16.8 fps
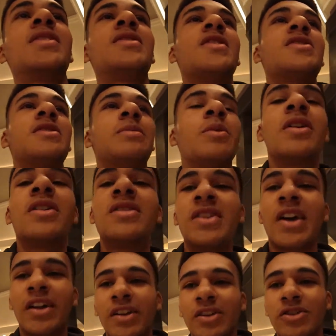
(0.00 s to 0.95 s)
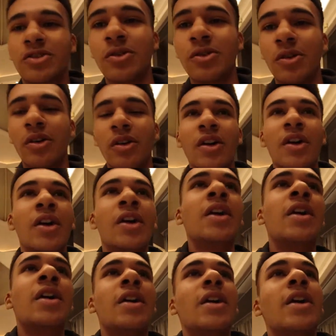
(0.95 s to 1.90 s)
because I'm not exactly sure
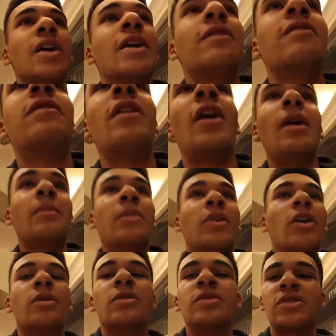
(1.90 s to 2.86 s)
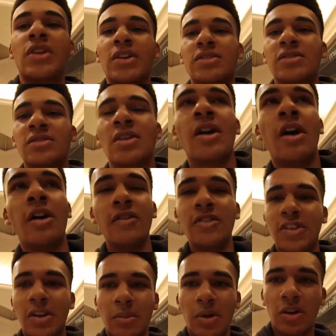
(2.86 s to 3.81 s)
if um, Coles does.
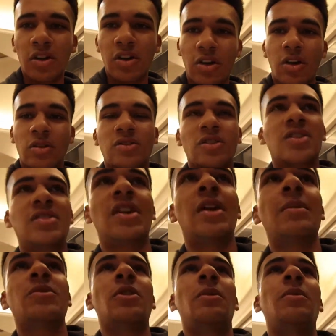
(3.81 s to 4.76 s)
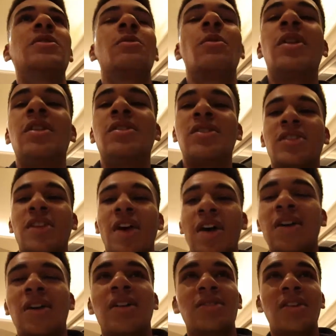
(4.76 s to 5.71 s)
Obviously I'm not gonna go into the same shop as I went in
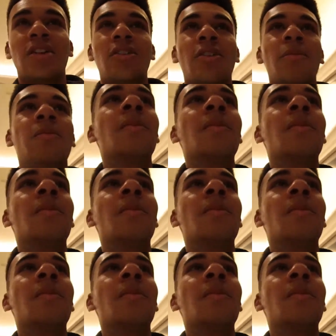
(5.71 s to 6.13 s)
today, because they could